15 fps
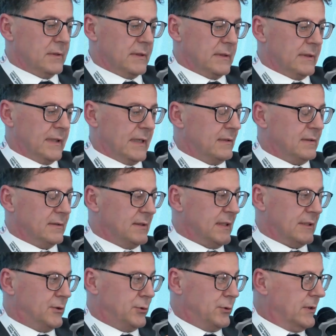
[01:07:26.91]

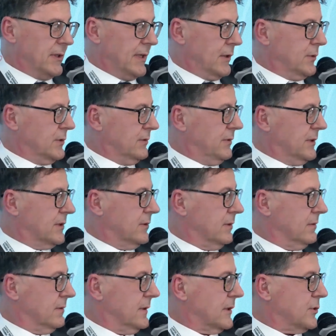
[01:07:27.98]
So, yes,